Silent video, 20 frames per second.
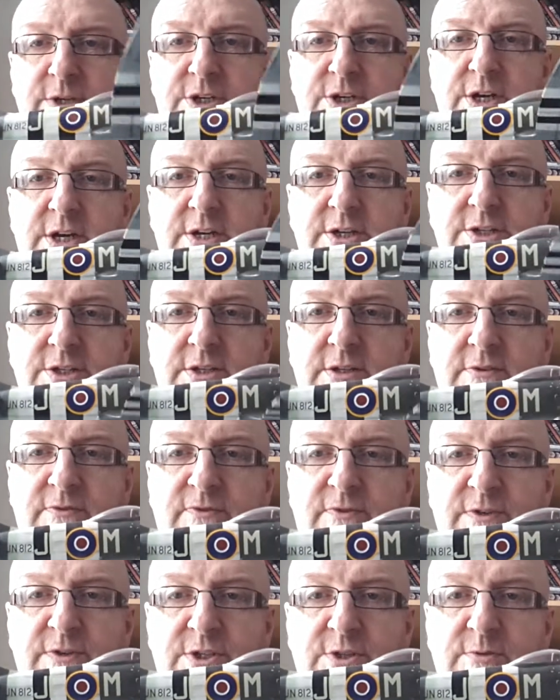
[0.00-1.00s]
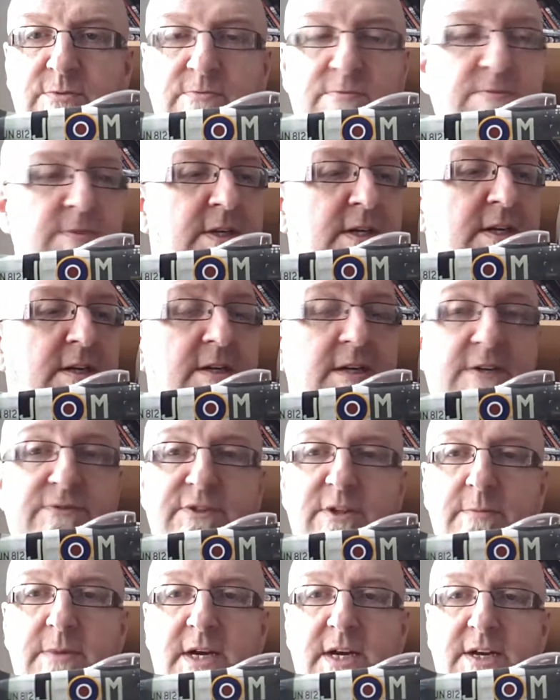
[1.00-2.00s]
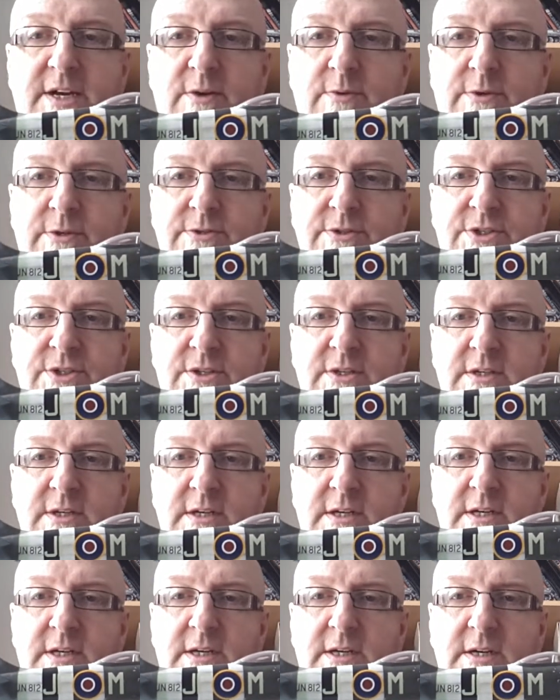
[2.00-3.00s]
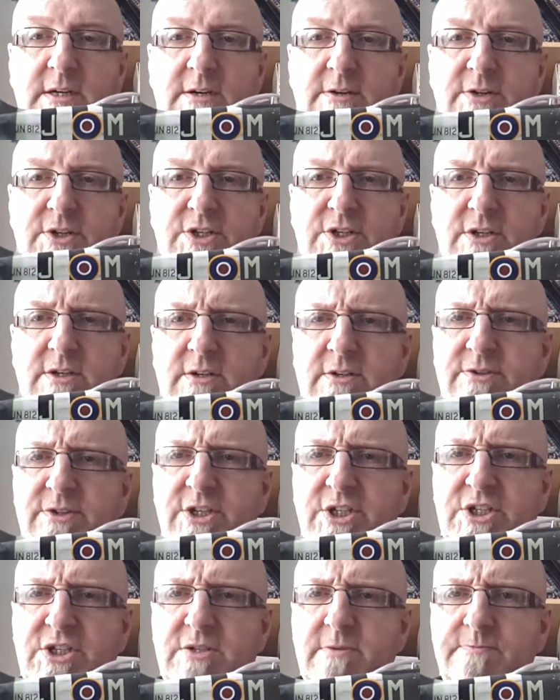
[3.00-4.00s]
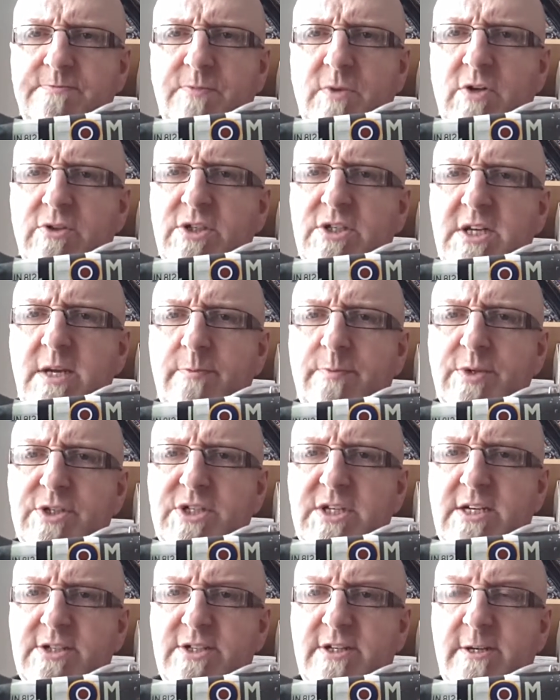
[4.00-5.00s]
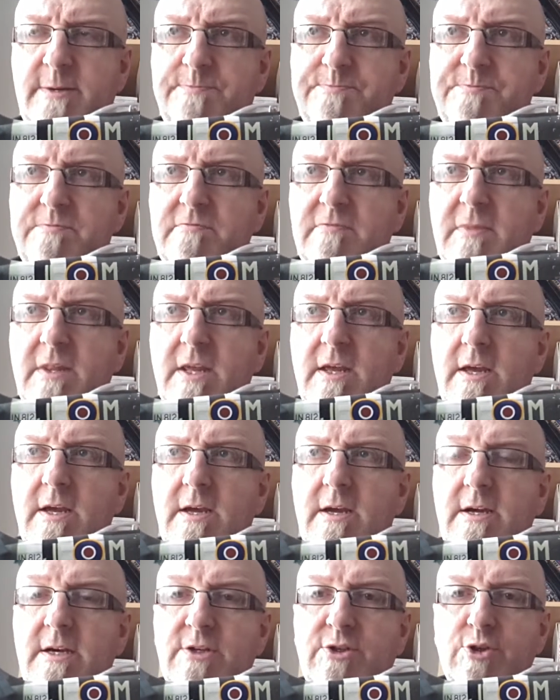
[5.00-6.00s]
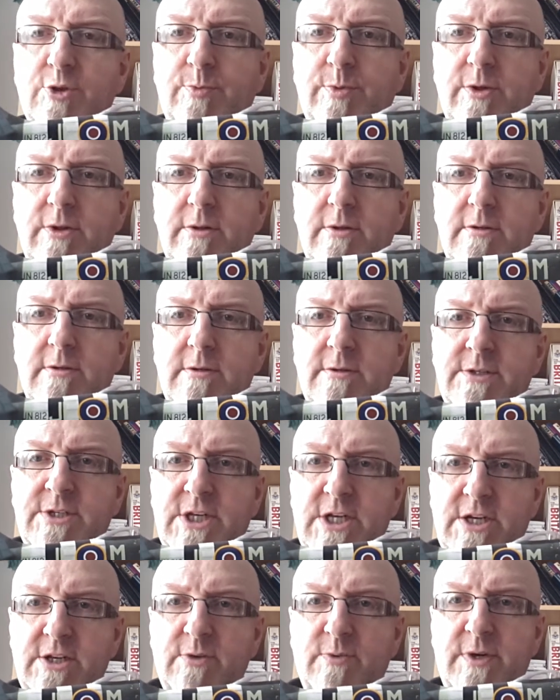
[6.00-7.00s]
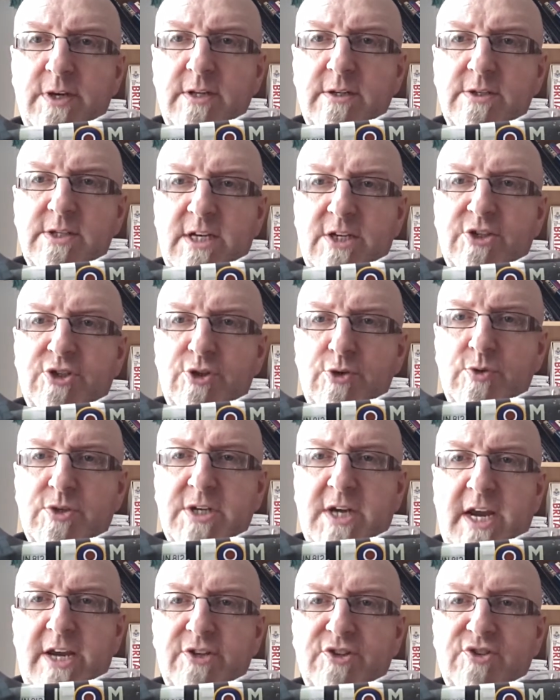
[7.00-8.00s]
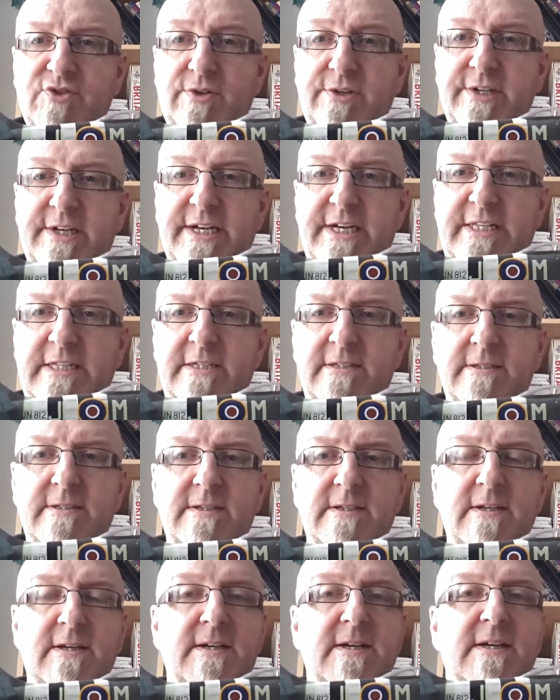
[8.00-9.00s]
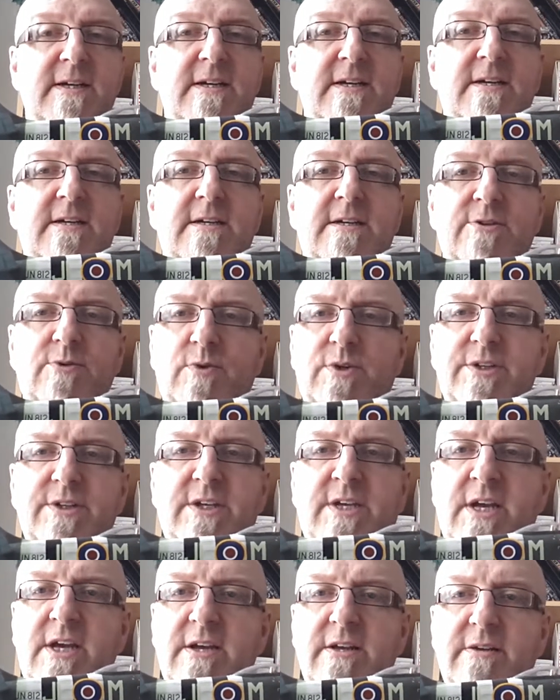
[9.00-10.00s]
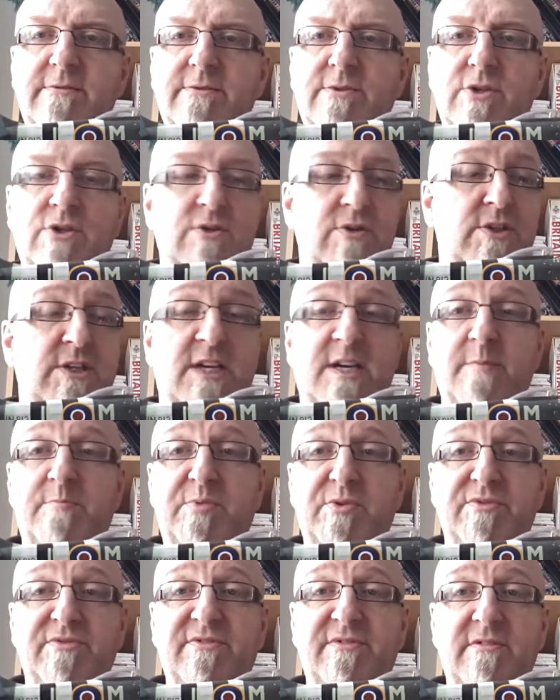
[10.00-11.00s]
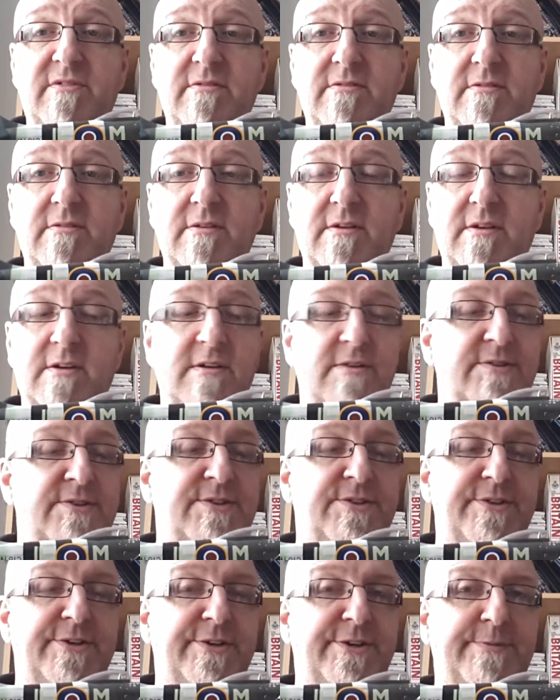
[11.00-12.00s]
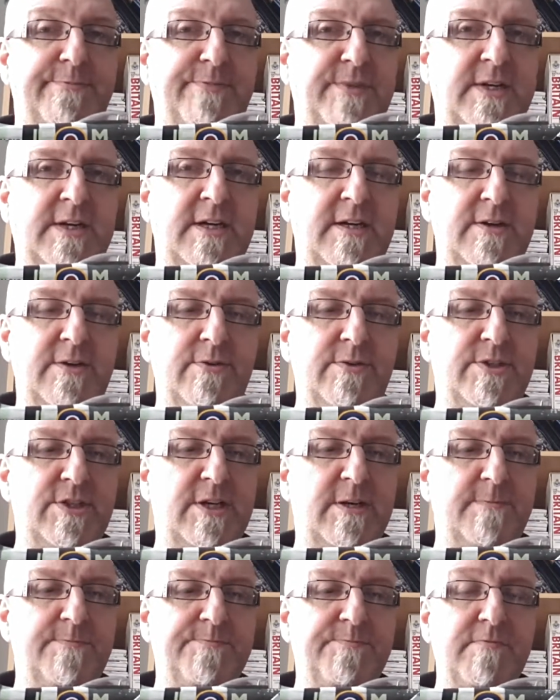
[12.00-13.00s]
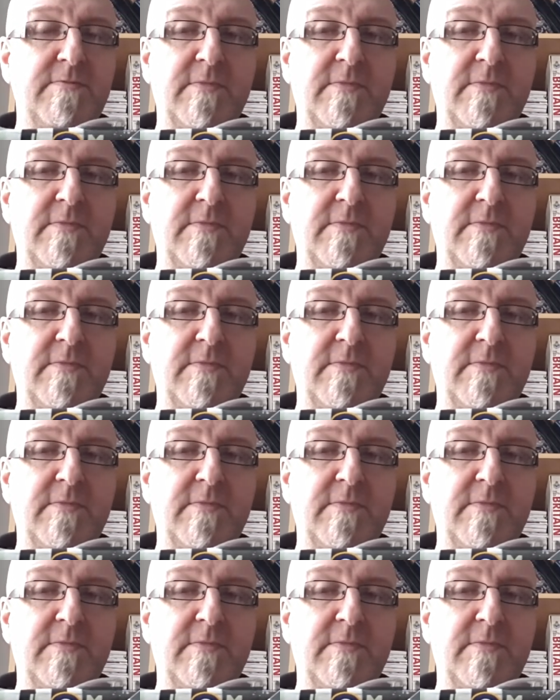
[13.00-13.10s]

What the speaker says: changed for some aftermarket ones, because on the Tempest has a double tail wheel. It's like two tyres stuck together, and the one in the kit just looks like a button, so I can't use that.